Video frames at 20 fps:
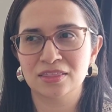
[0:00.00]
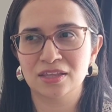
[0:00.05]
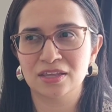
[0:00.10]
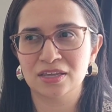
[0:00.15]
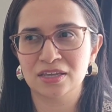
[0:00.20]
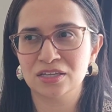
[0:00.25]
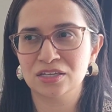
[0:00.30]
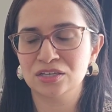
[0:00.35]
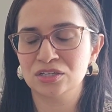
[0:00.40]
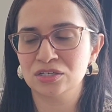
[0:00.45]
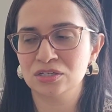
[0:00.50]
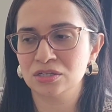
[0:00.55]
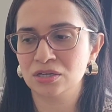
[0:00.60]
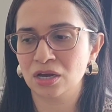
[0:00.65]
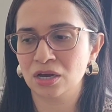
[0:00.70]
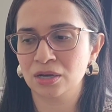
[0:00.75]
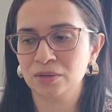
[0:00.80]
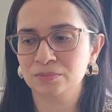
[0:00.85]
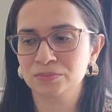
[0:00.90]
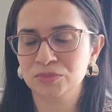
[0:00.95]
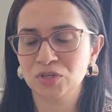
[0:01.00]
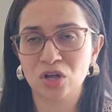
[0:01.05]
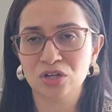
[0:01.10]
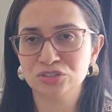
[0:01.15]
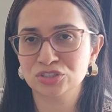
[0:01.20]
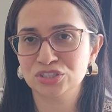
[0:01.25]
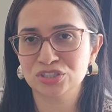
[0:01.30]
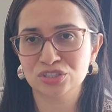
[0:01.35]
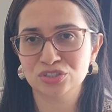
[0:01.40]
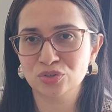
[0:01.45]
in
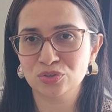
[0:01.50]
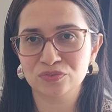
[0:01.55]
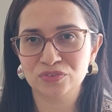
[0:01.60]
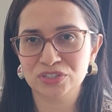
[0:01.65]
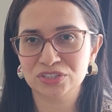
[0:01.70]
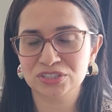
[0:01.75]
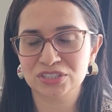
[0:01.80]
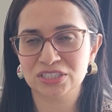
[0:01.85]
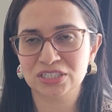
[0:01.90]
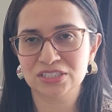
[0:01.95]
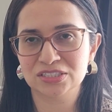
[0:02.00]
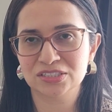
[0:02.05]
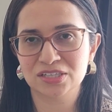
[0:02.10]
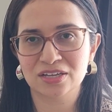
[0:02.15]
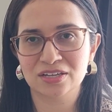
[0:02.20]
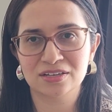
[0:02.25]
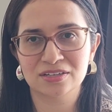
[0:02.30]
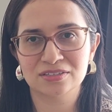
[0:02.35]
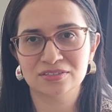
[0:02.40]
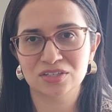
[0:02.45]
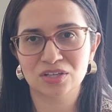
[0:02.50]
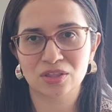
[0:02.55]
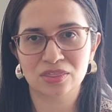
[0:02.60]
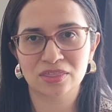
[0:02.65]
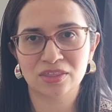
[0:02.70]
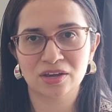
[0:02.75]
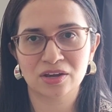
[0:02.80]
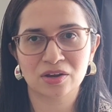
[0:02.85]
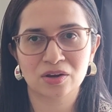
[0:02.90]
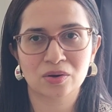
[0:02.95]
colleges and universities, and
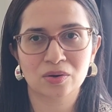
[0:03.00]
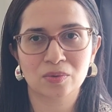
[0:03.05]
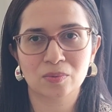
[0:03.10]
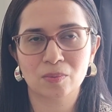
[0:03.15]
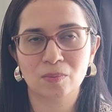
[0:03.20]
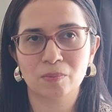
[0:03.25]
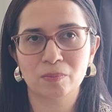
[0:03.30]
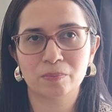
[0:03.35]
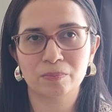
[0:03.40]
they're